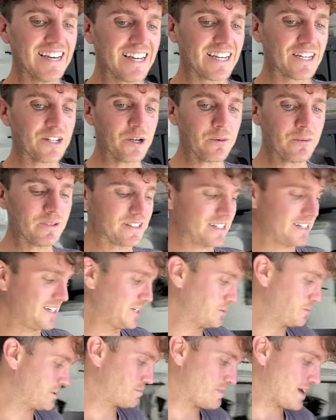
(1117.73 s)
Cooper's a
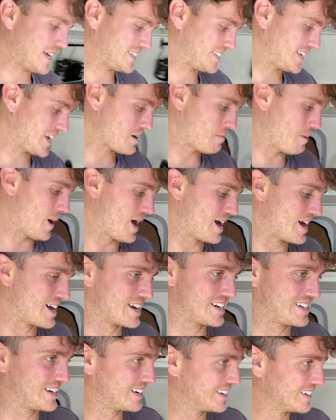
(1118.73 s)
little bit messy,
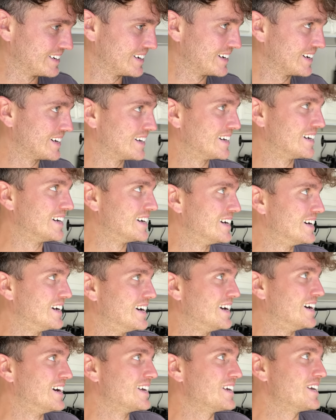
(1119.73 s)
but
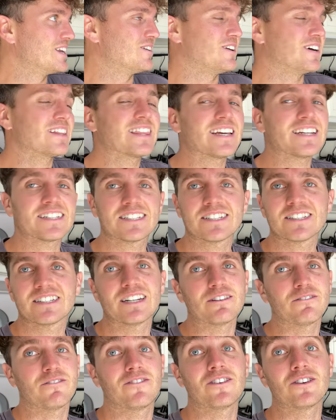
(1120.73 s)
you know what, that's just
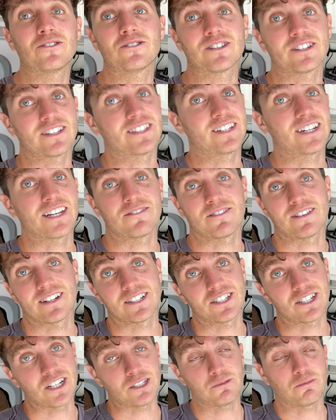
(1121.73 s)
a future Stephen and
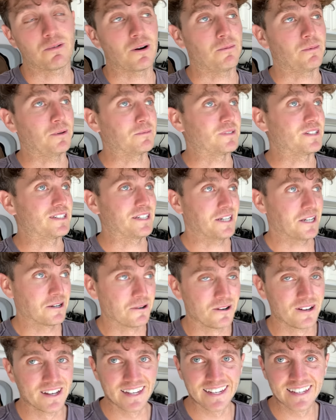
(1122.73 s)
Jess problem to
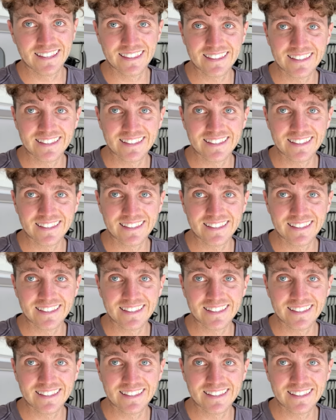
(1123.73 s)
deal with.